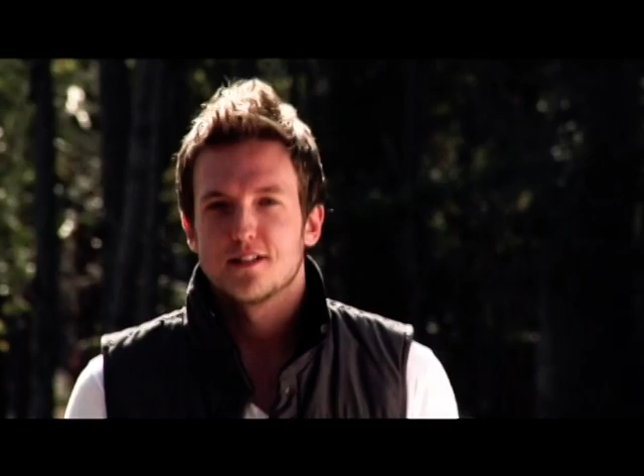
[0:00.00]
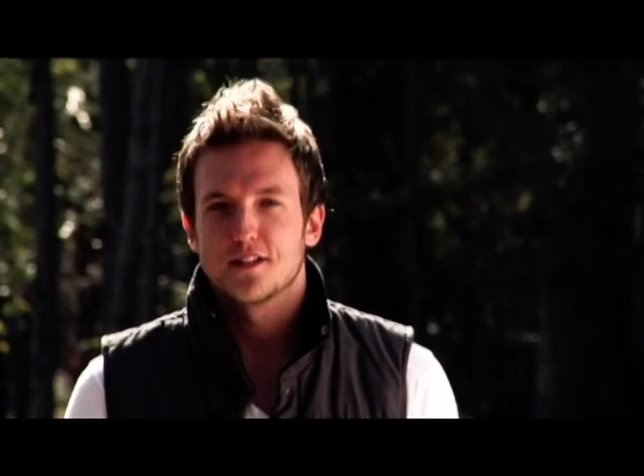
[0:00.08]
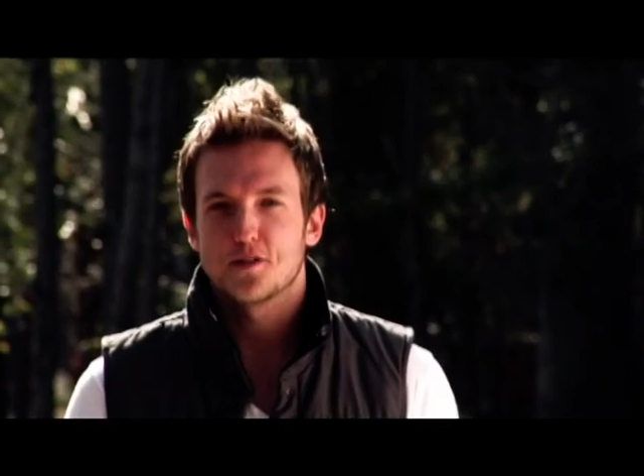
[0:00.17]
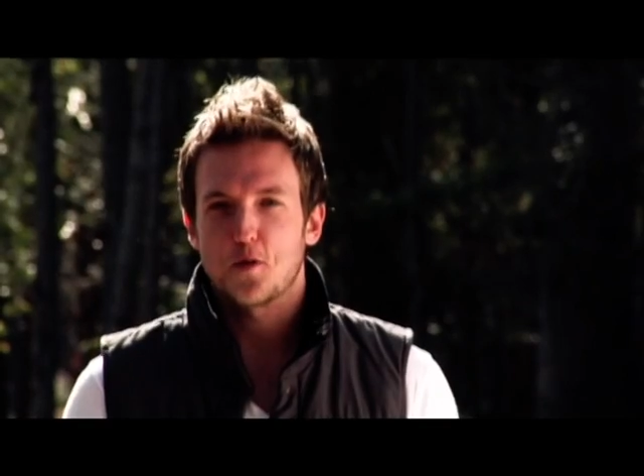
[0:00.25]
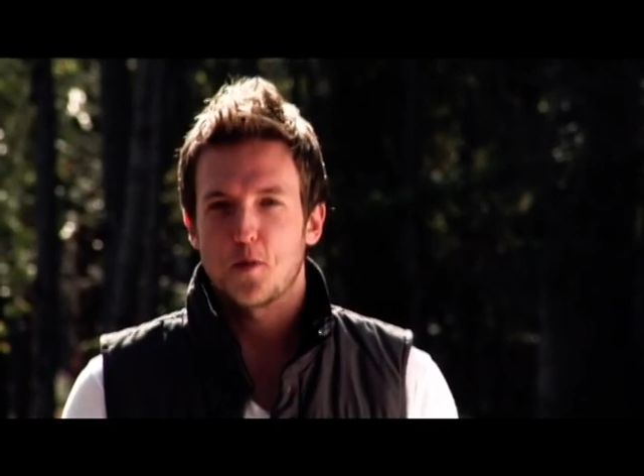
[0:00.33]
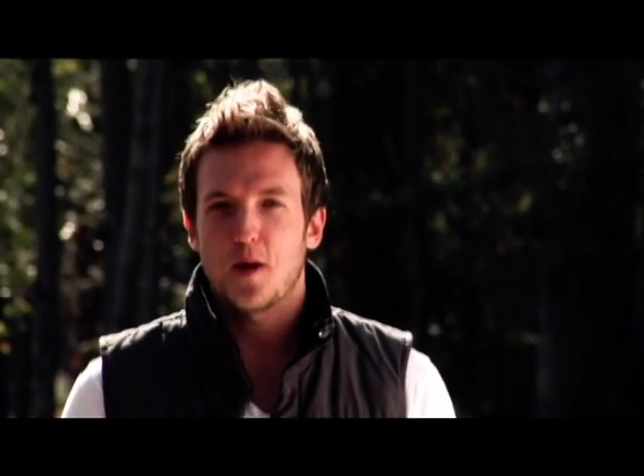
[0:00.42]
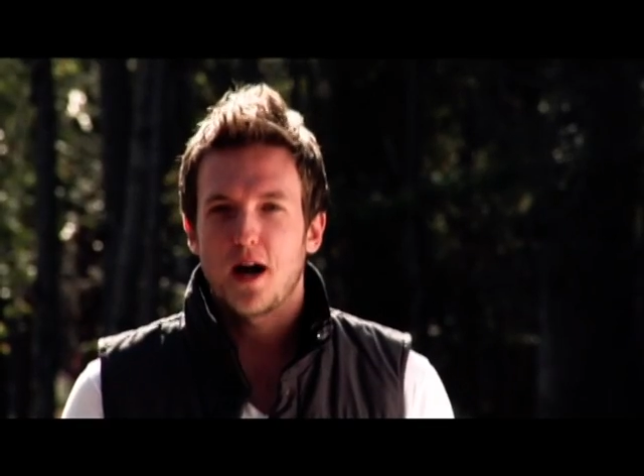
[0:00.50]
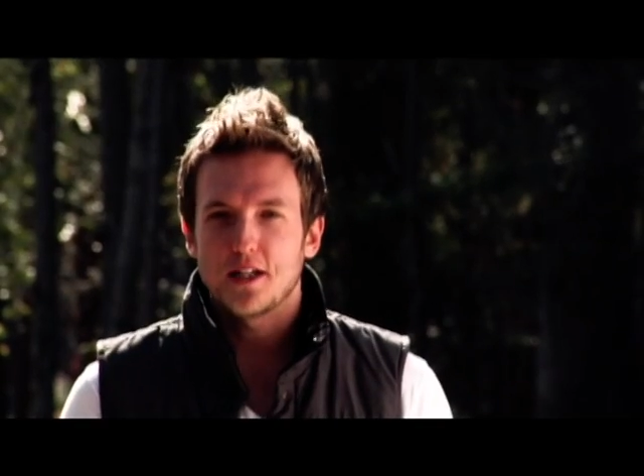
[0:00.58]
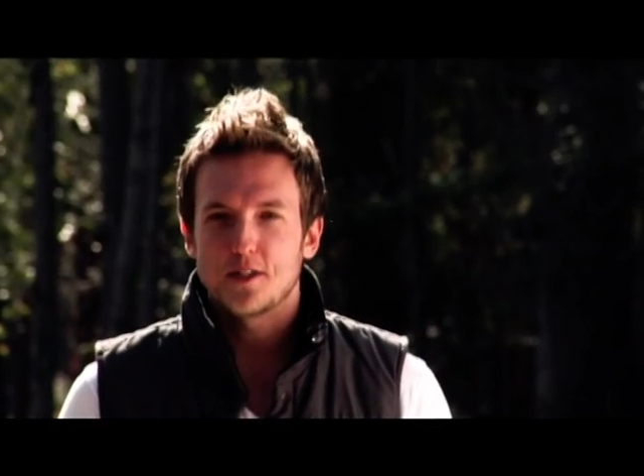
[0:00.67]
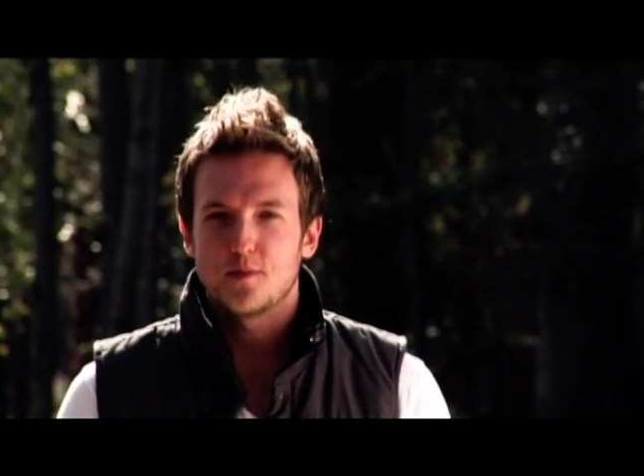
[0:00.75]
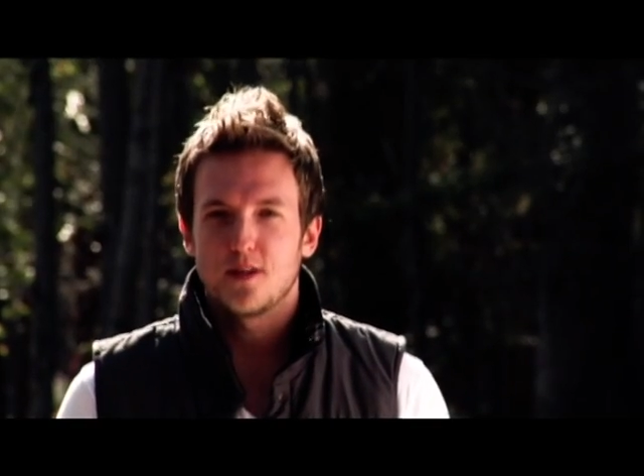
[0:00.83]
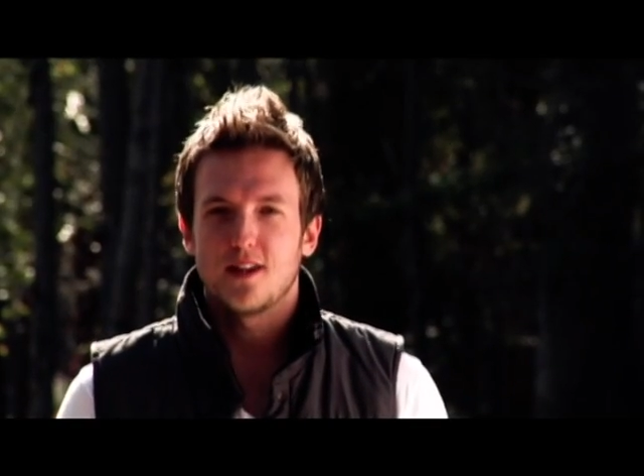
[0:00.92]
because it
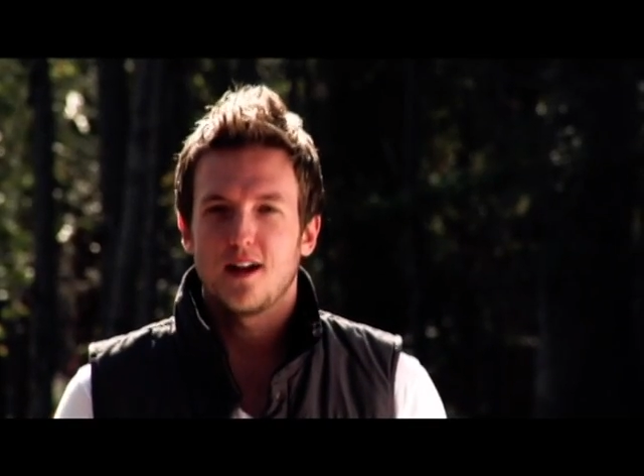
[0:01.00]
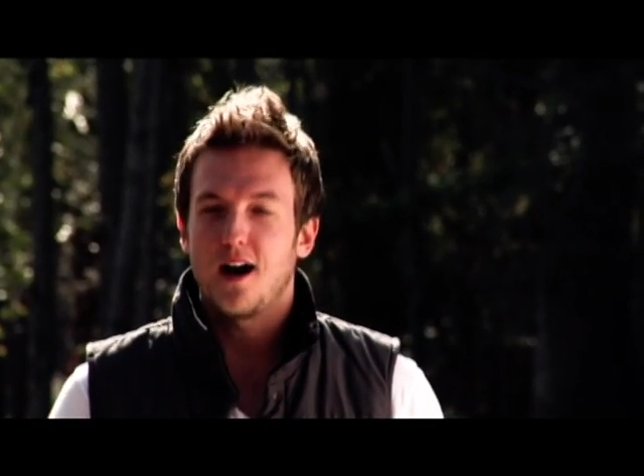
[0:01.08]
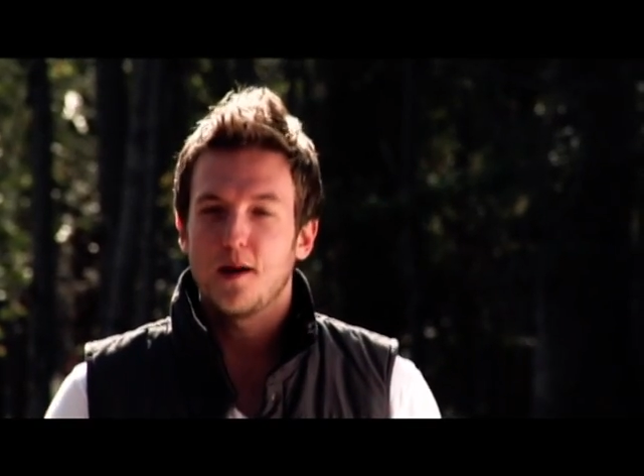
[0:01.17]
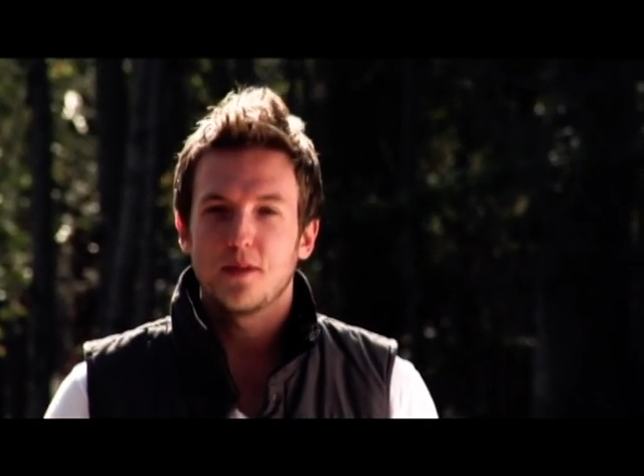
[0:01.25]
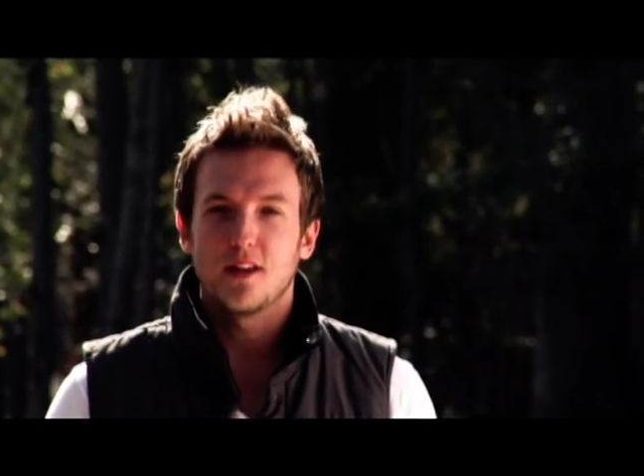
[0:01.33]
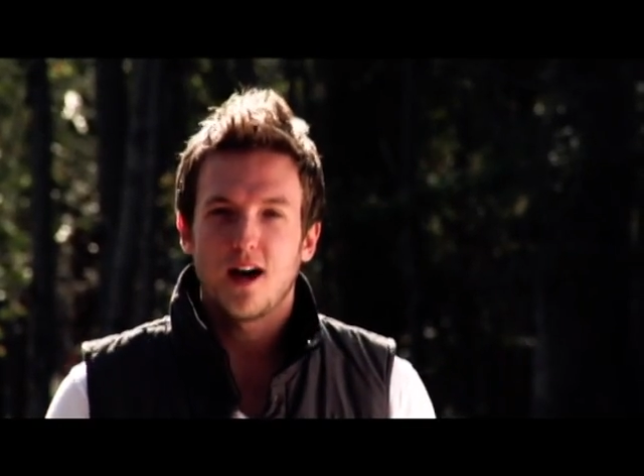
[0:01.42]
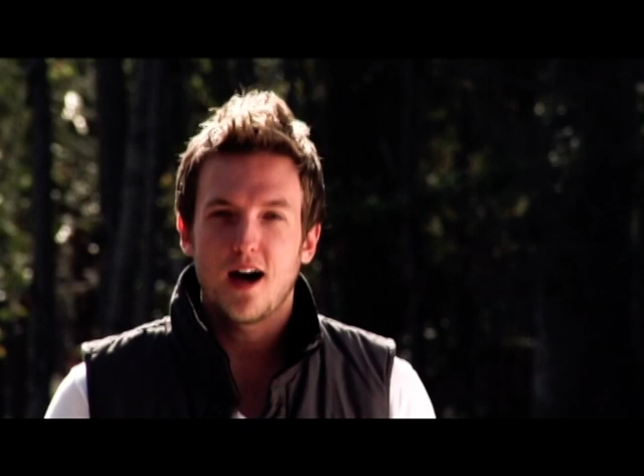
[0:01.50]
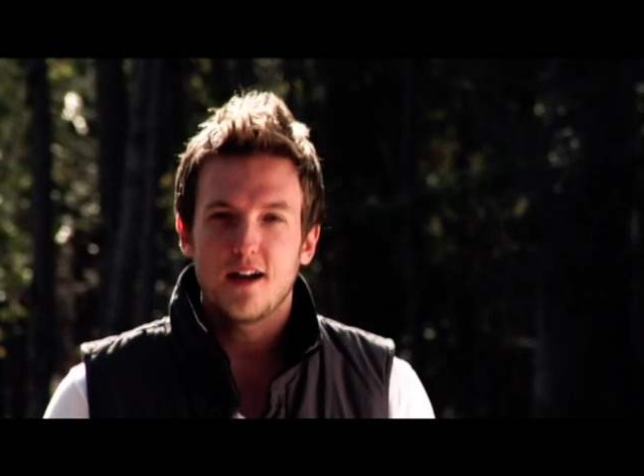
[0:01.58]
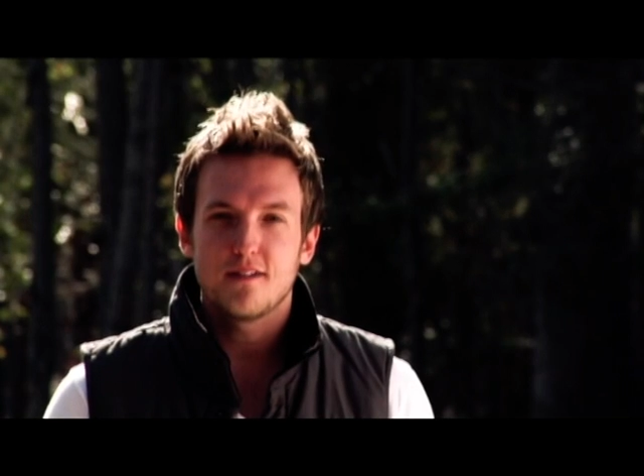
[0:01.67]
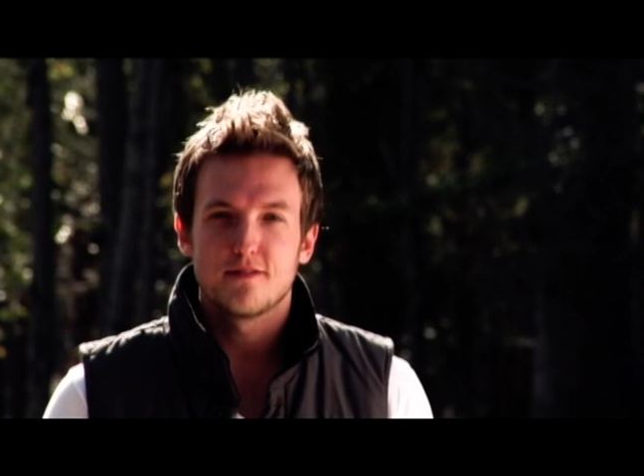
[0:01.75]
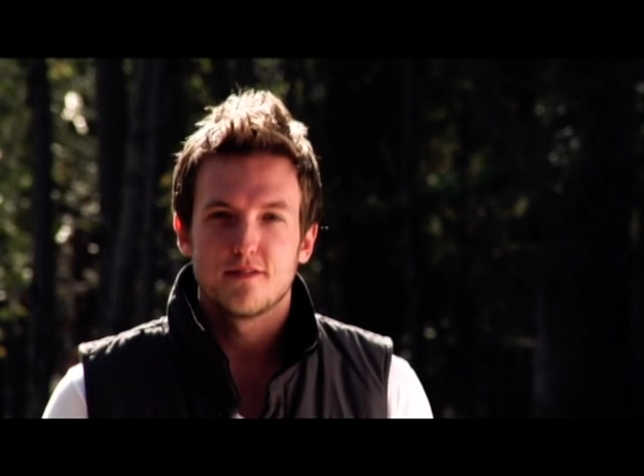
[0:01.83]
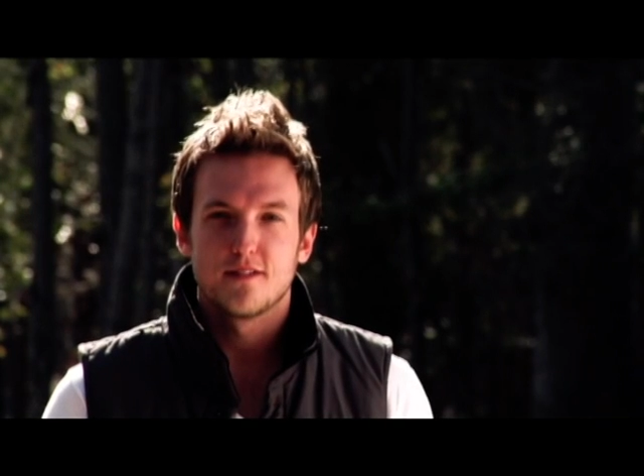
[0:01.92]
reminds me that I'm alive